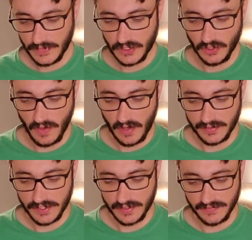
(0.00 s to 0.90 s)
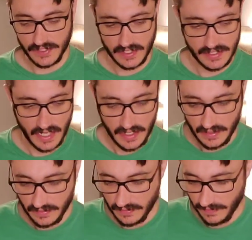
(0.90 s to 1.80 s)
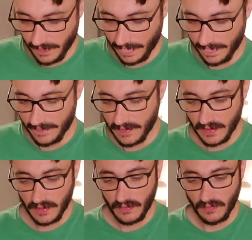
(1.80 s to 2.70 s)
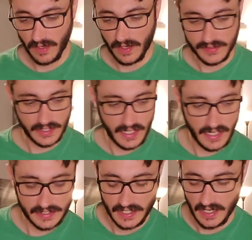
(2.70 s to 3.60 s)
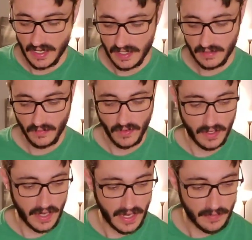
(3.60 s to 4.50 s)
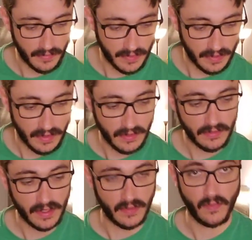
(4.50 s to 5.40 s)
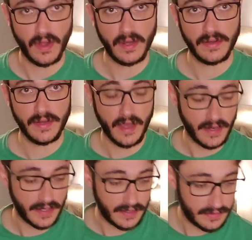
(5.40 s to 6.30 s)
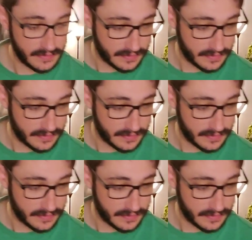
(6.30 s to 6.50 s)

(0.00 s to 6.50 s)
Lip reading: 2 ounces of Centennial, 1 ounce of Cascade, 1 Amarillo, and 1 Nugget.